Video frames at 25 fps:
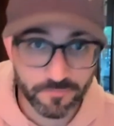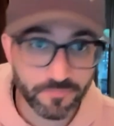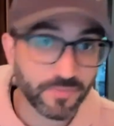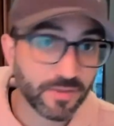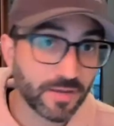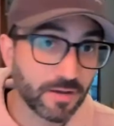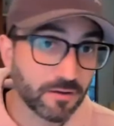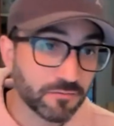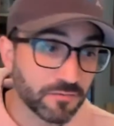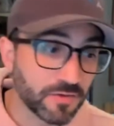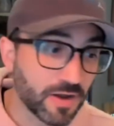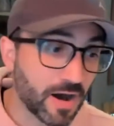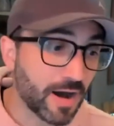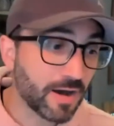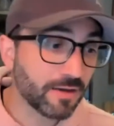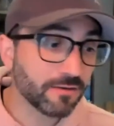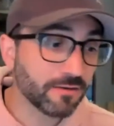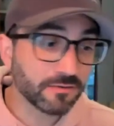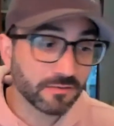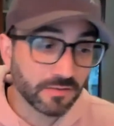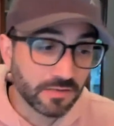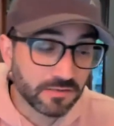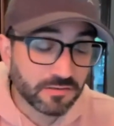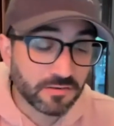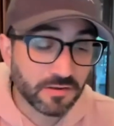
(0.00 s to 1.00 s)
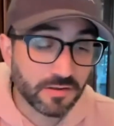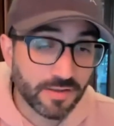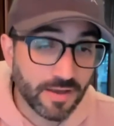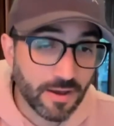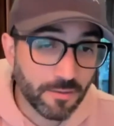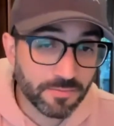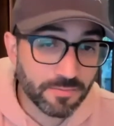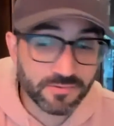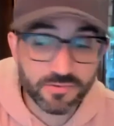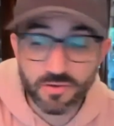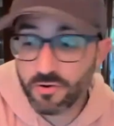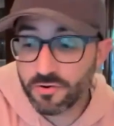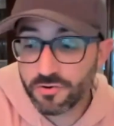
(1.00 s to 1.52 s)
If not, listen to the
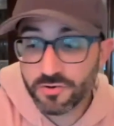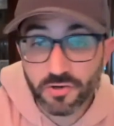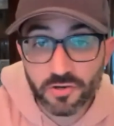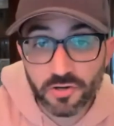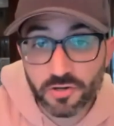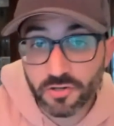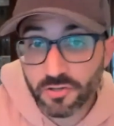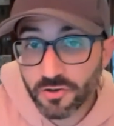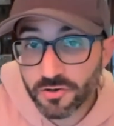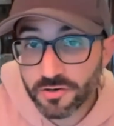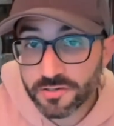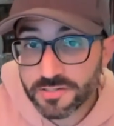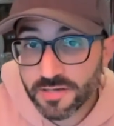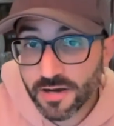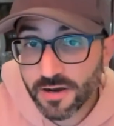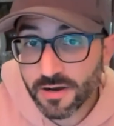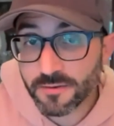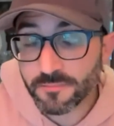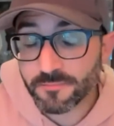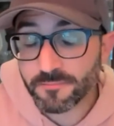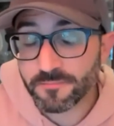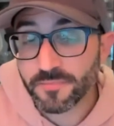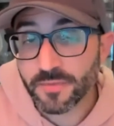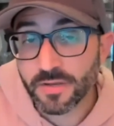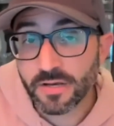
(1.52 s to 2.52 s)
episode. You're going to learn a ton.